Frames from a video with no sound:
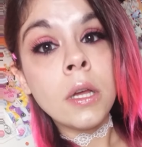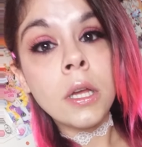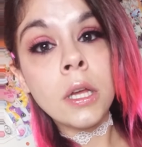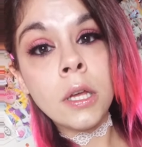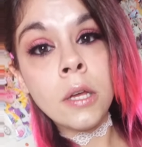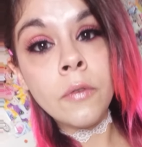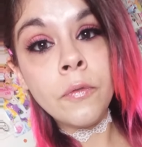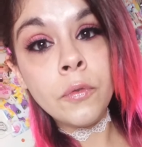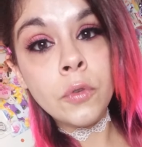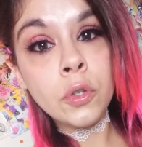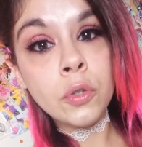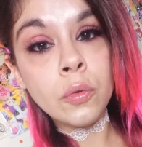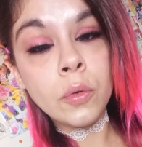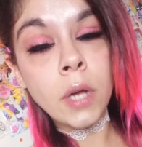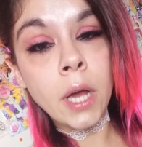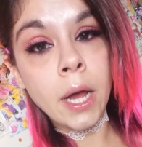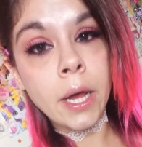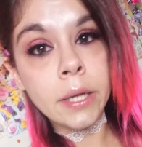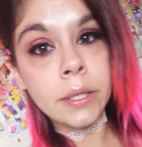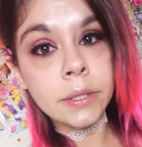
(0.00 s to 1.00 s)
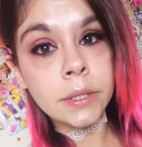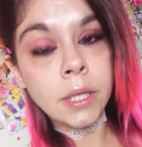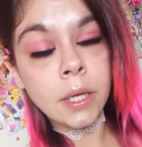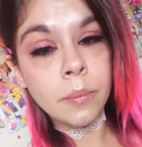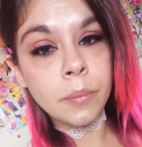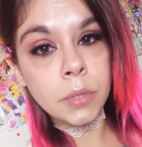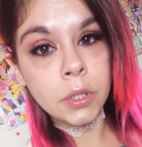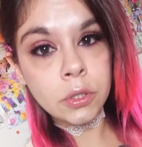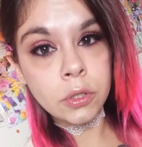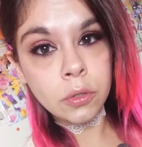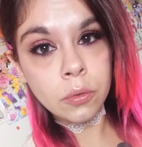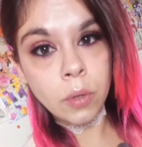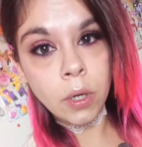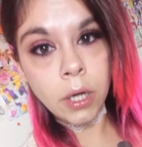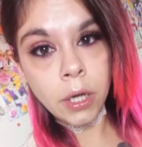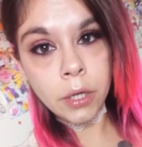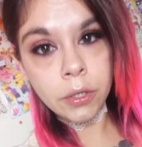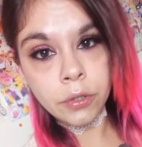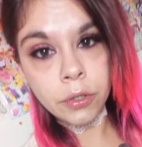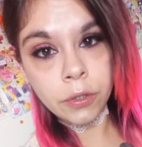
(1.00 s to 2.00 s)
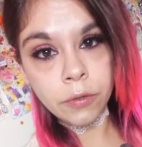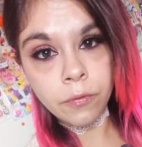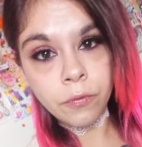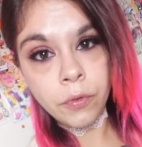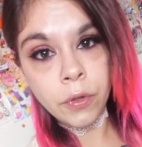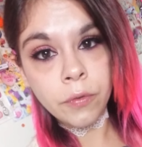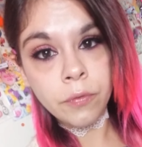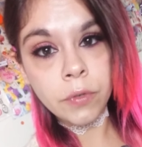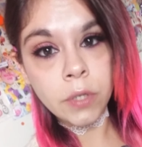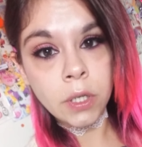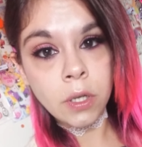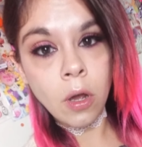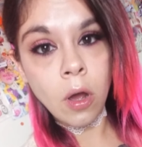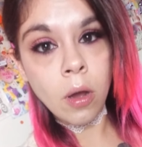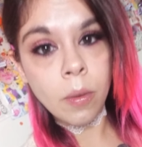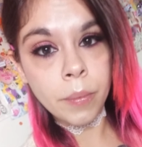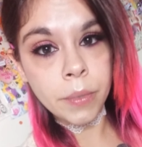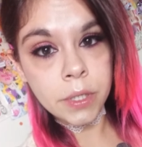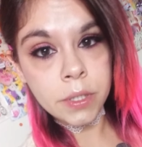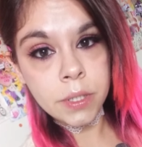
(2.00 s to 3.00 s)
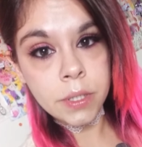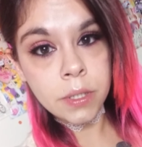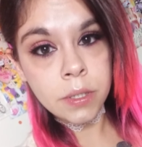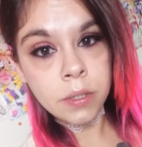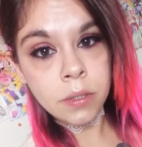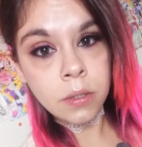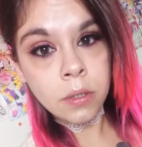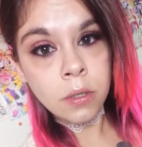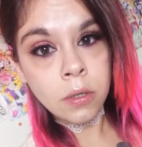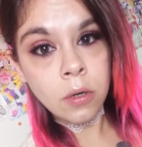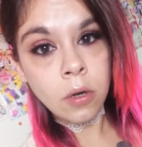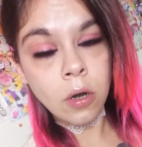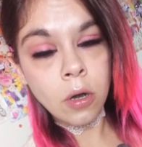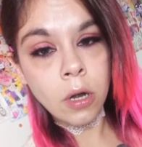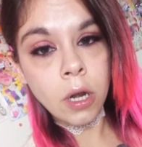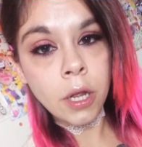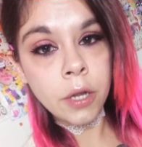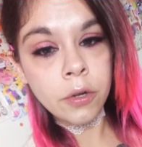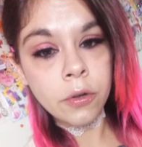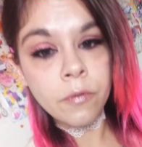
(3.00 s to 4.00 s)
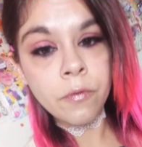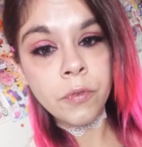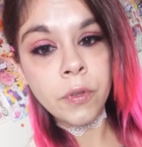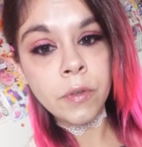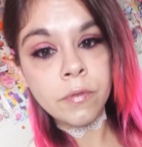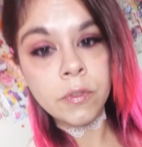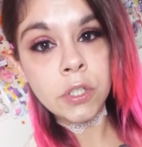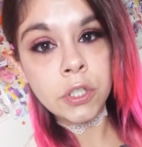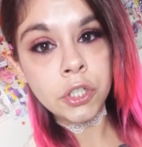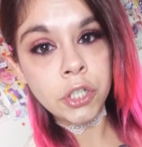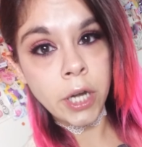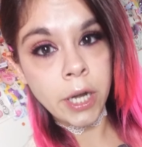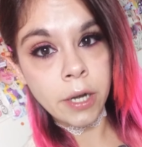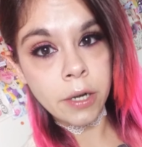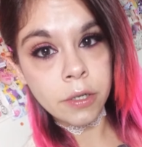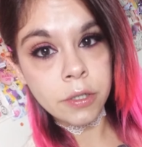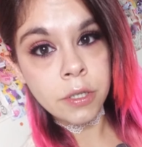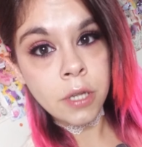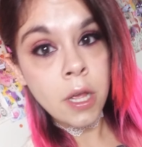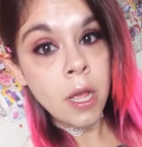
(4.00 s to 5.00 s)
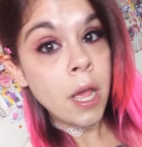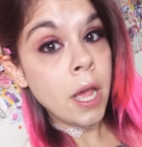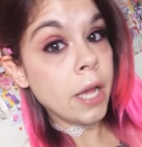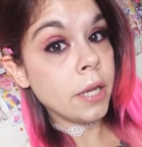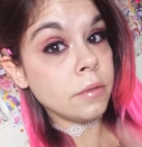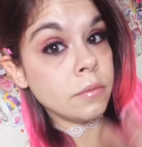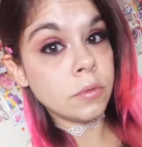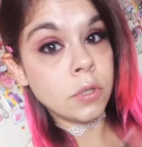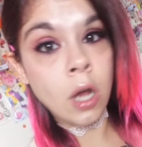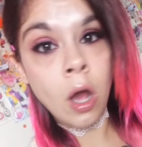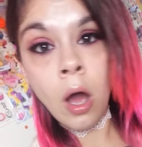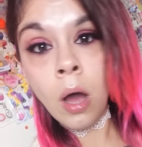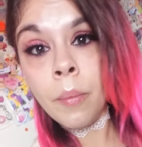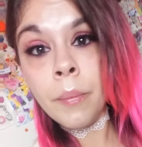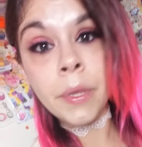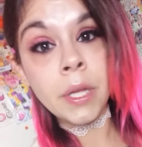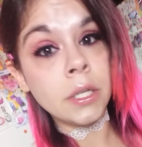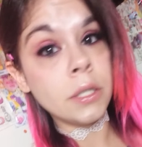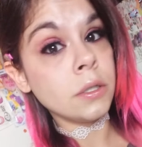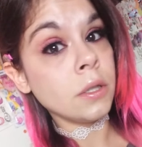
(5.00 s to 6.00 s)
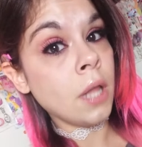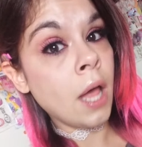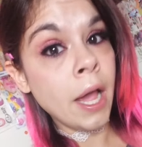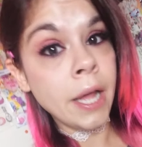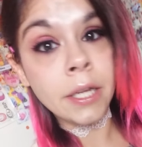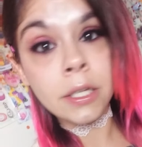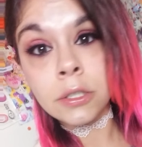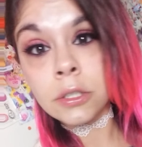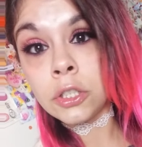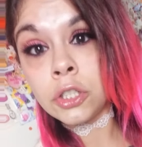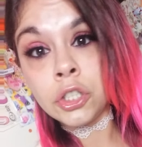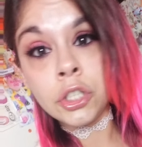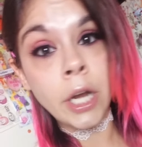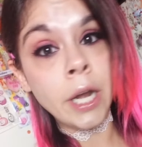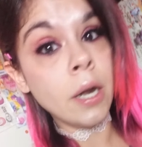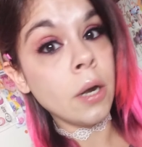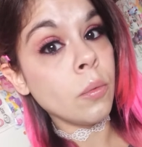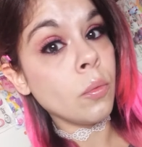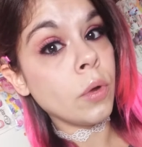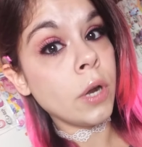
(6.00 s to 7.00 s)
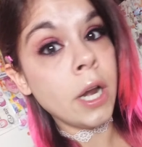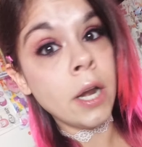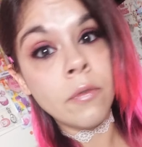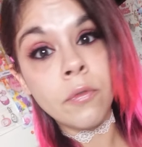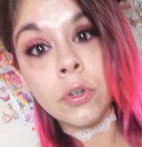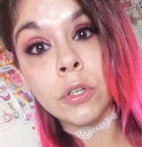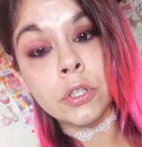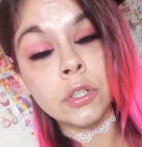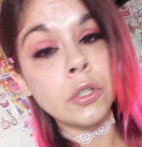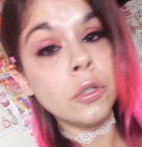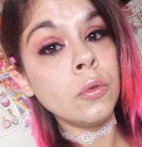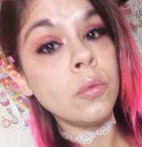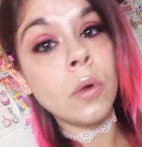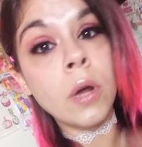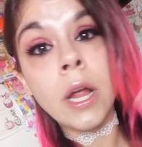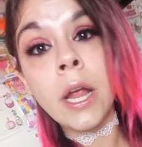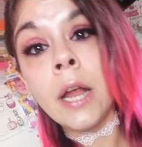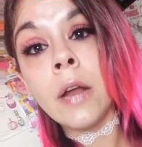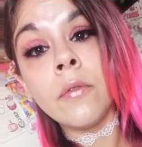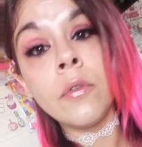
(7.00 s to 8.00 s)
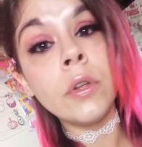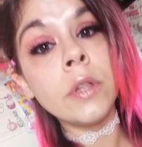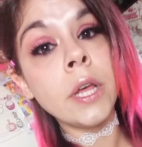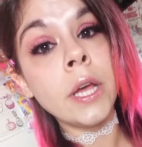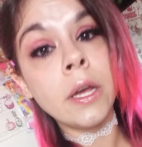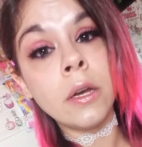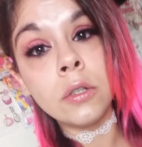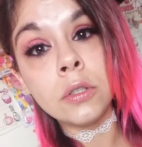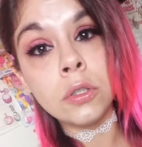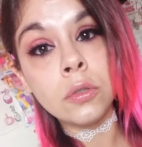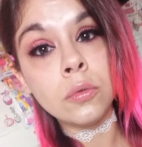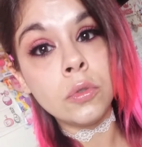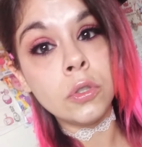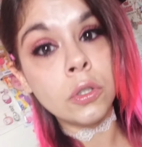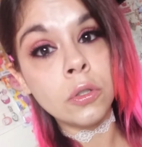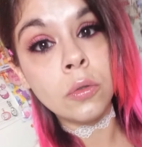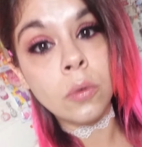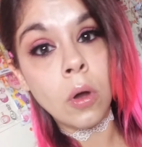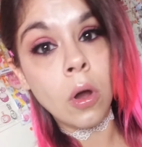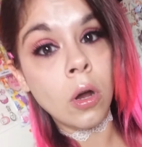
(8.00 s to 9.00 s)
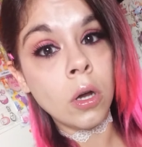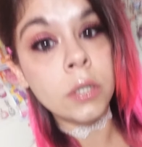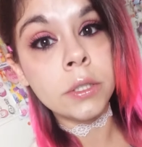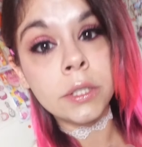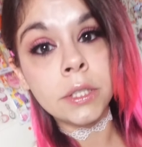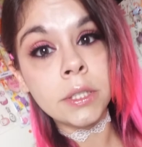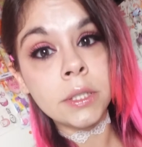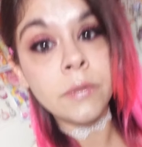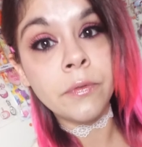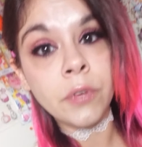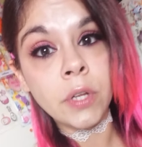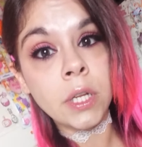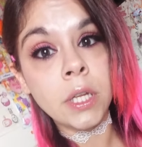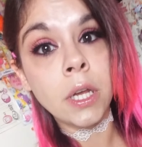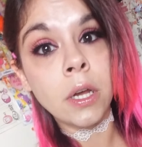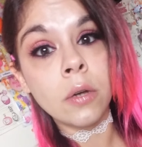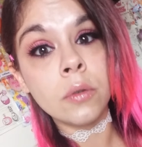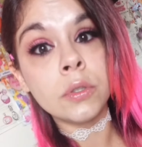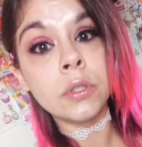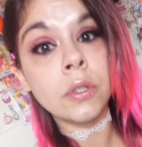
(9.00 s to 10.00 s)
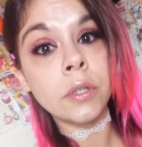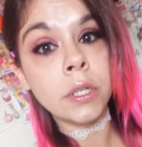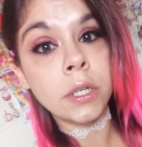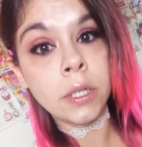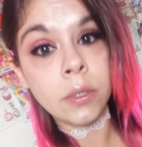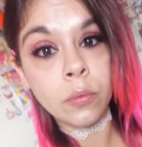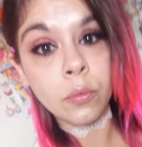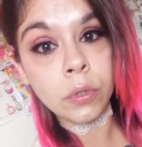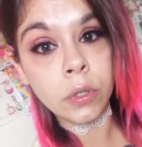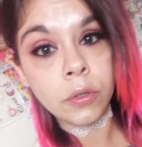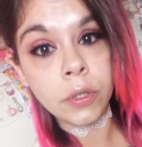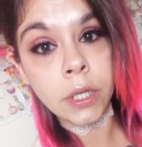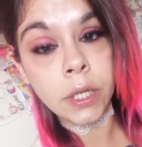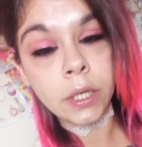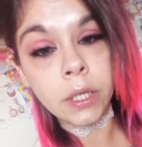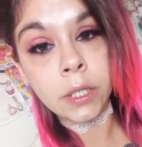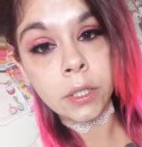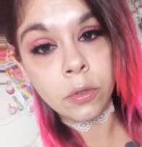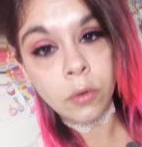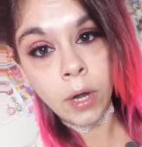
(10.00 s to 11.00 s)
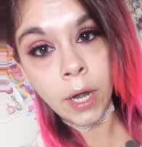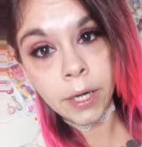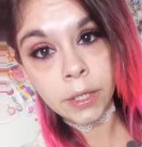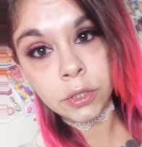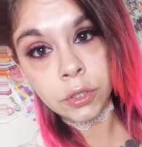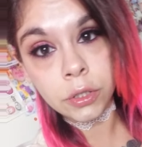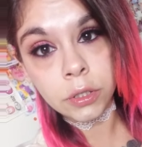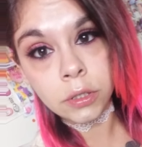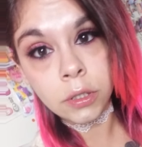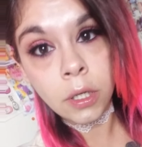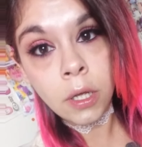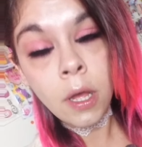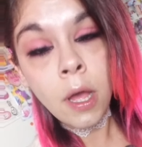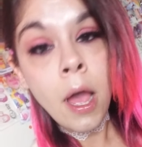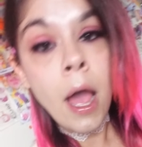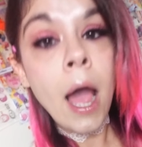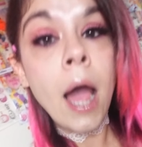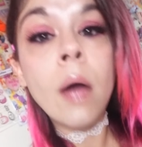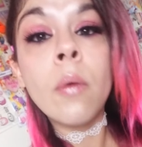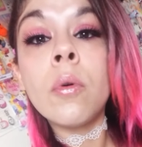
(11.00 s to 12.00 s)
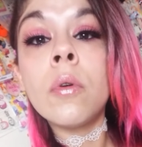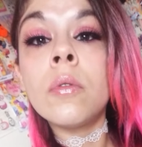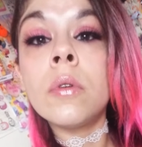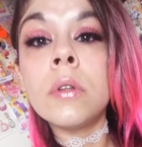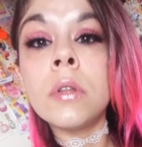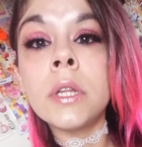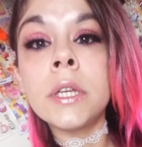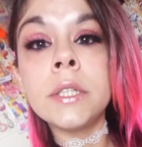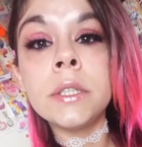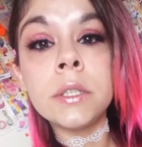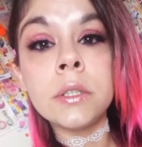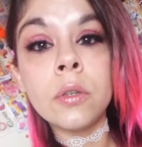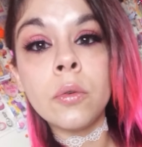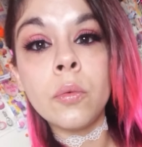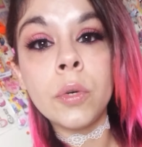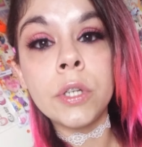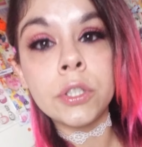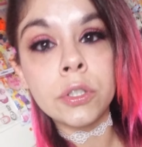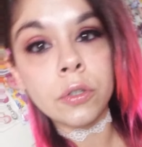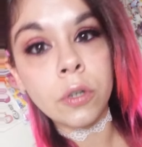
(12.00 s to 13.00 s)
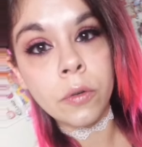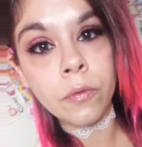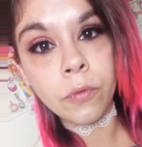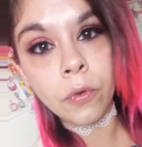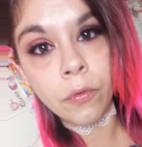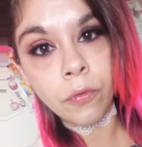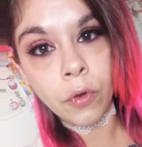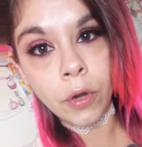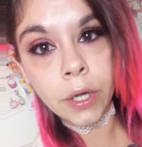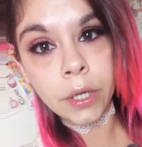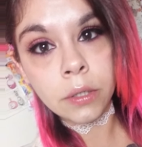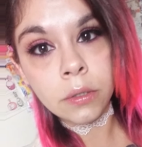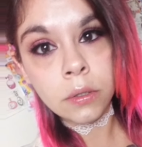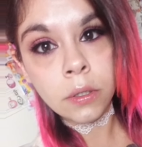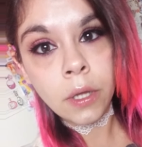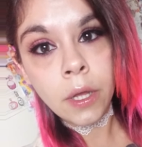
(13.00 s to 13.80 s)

if you guys get me to 150 comments or 150 shares and comment, like, share, whatever, do whatever the hell you do on this video so that it will get interaction, I will release the witch group for free.